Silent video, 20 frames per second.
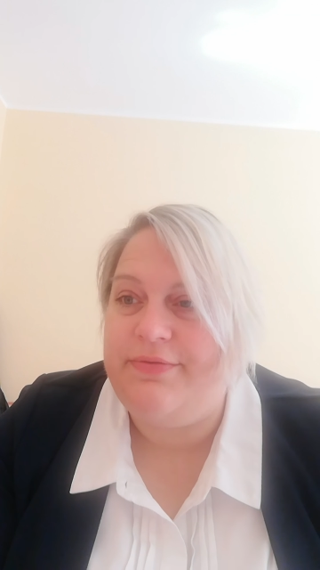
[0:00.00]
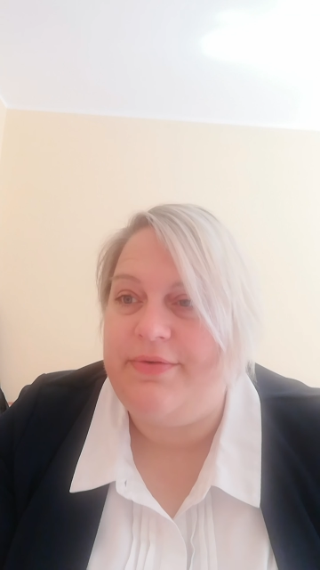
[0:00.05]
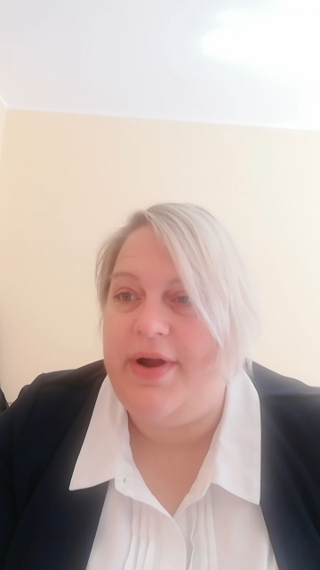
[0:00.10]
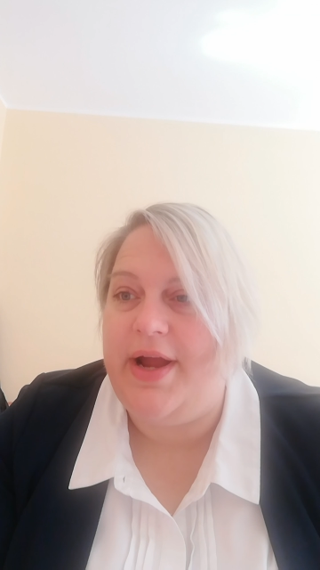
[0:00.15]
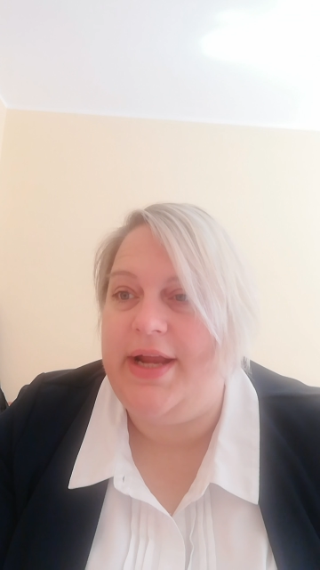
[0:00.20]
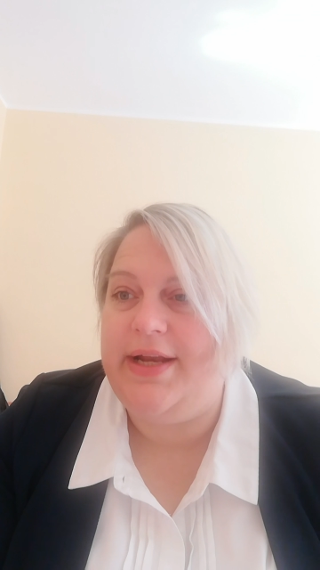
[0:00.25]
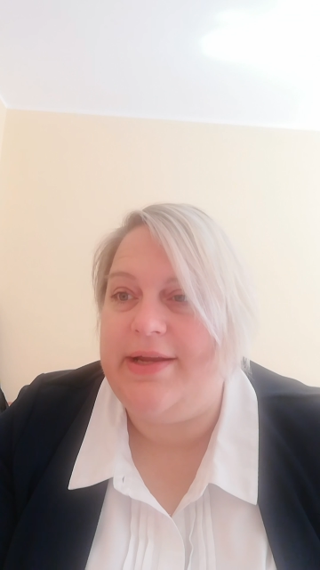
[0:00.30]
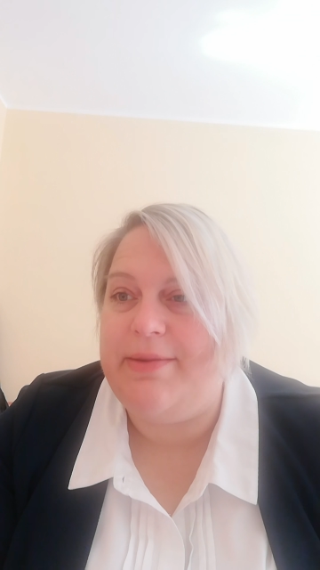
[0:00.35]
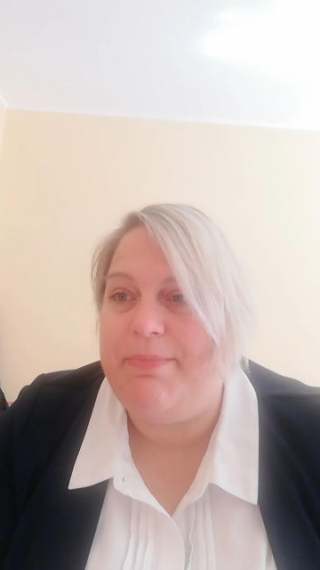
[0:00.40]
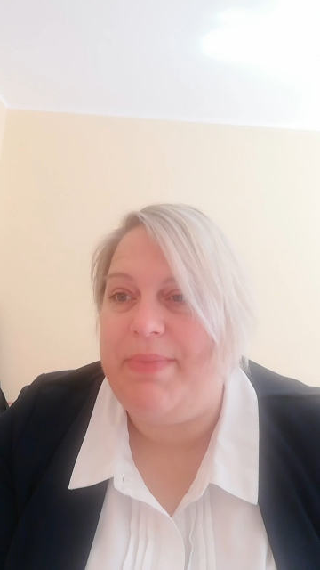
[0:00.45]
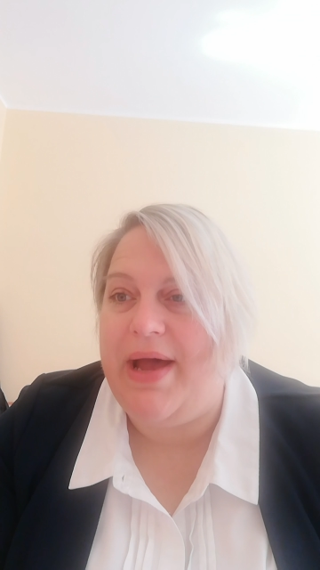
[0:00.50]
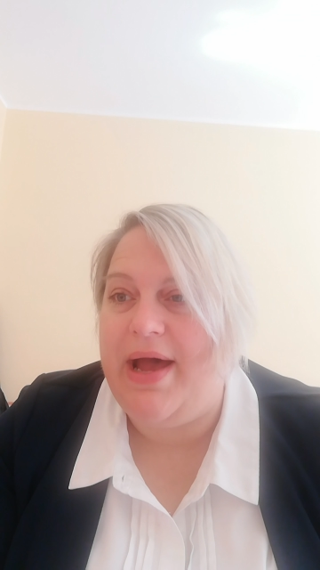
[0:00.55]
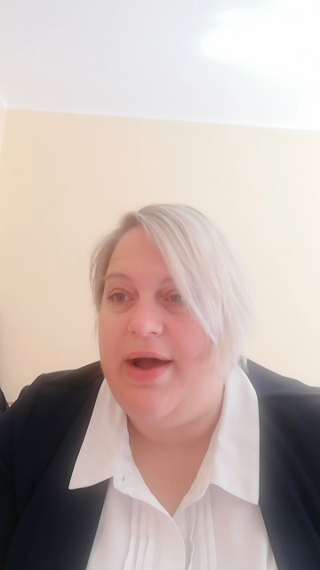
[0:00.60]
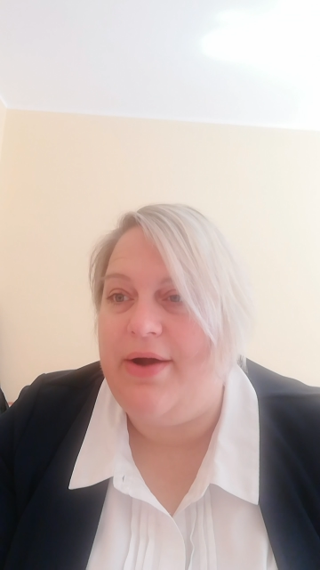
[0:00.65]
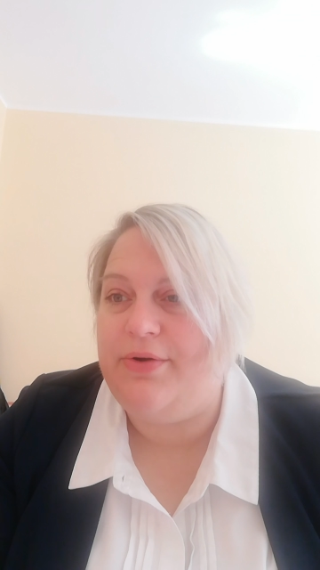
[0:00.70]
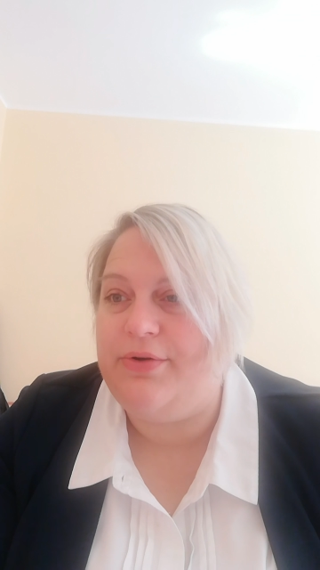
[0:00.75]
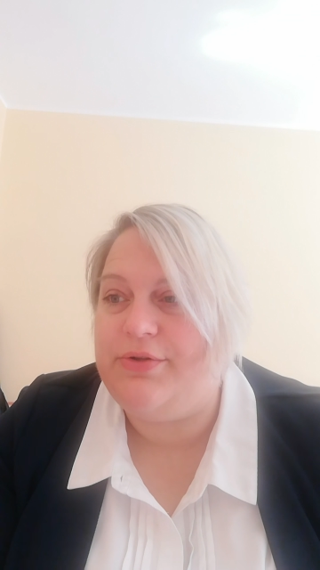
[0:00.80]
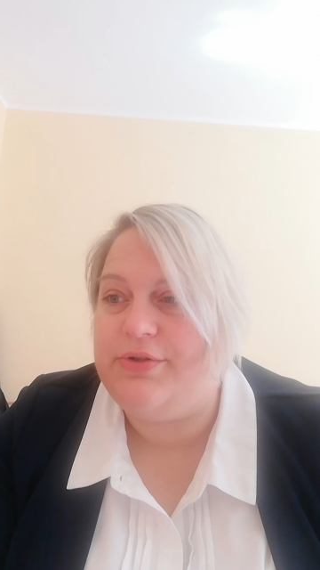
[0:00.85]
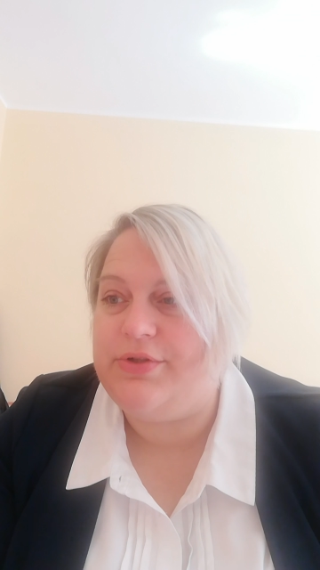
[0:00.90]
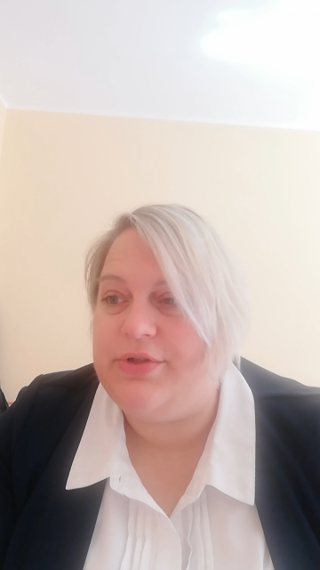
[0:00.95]
write
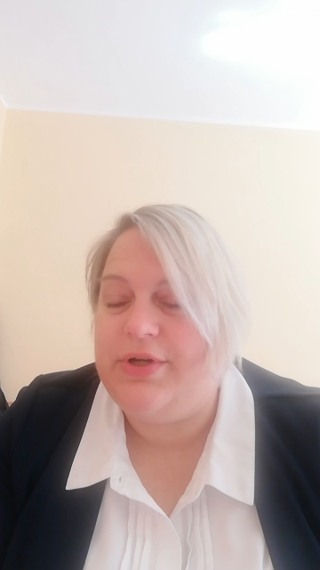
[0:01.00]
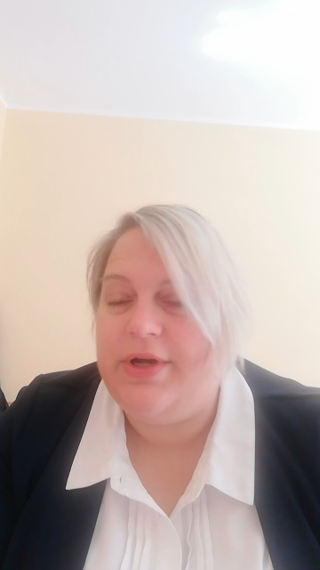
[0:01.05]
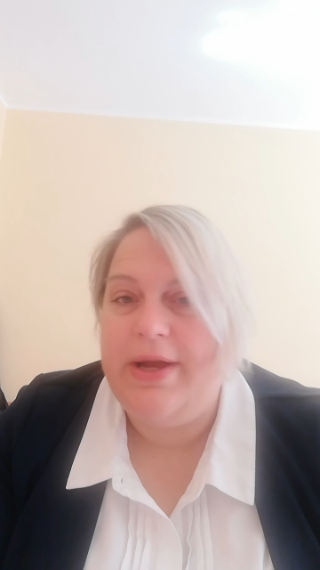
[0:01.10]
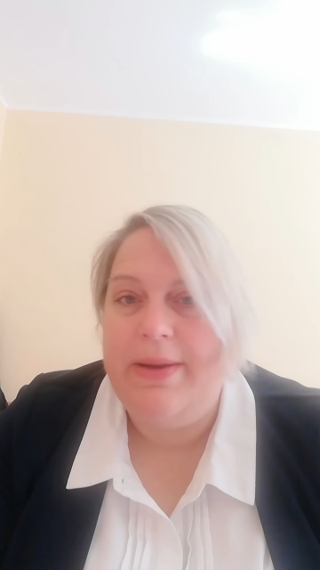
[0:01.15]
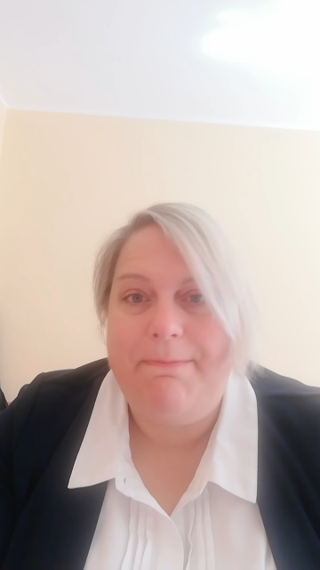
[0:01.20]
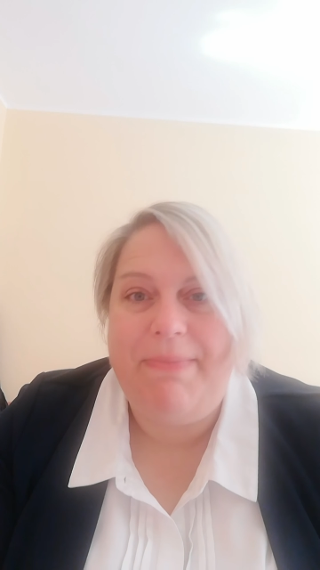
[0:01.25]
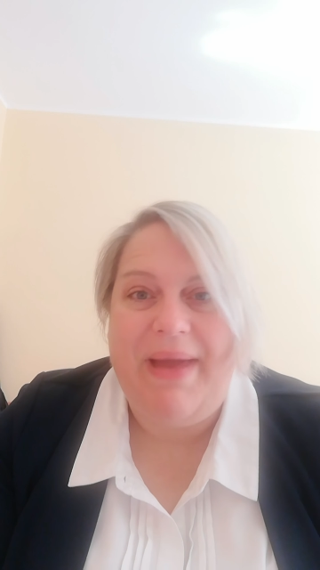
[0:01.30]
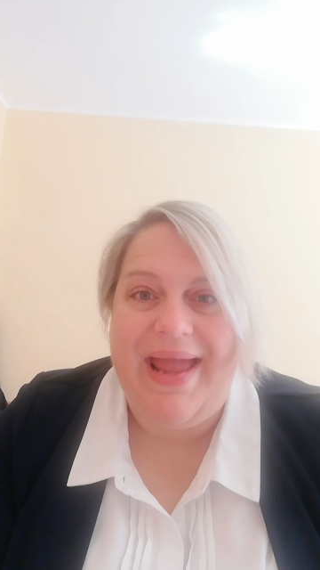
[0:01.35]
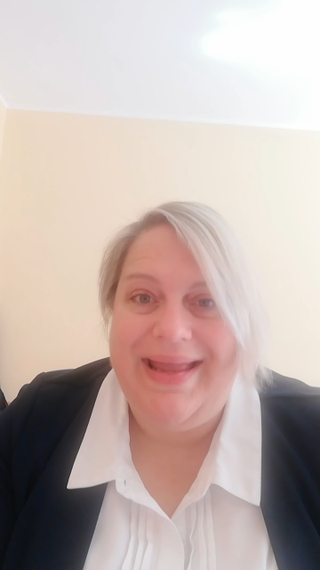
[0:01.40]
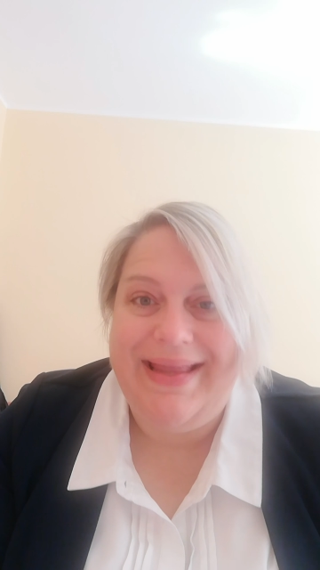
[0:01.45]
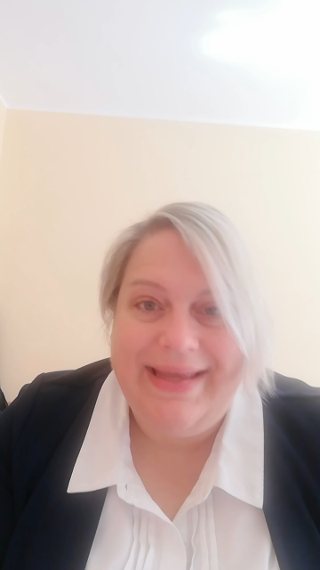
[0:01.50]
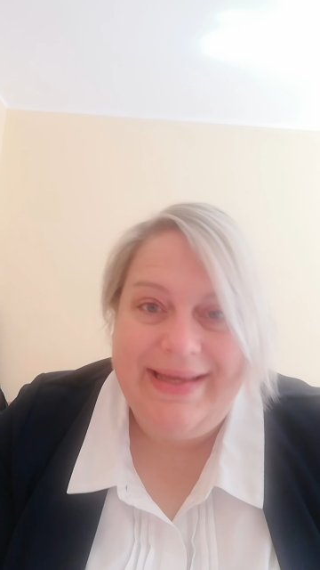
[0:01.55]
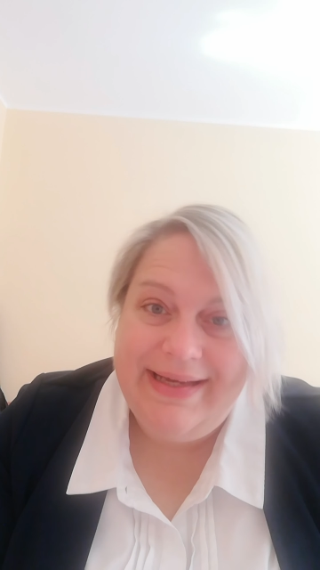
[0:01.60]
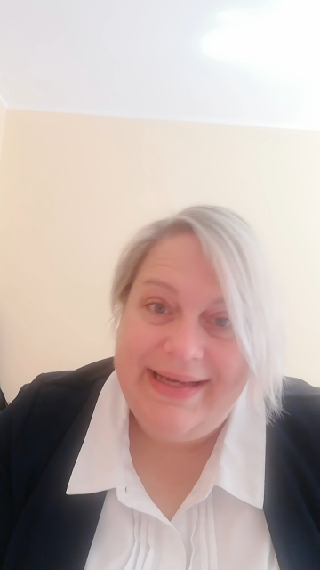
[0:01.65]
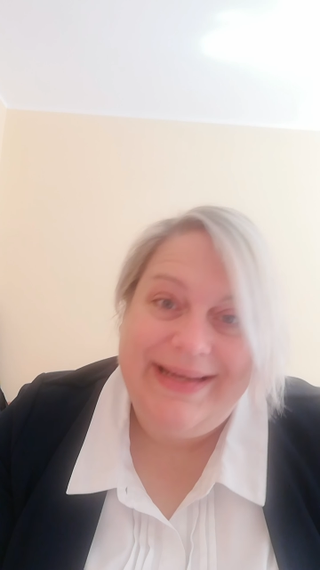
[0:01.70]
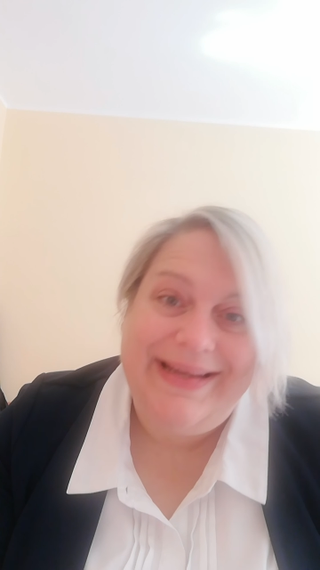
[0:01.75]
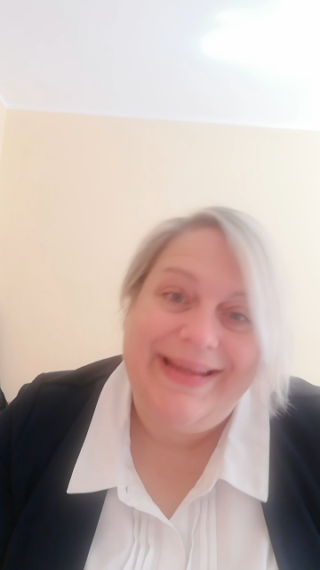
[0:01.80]
about baking a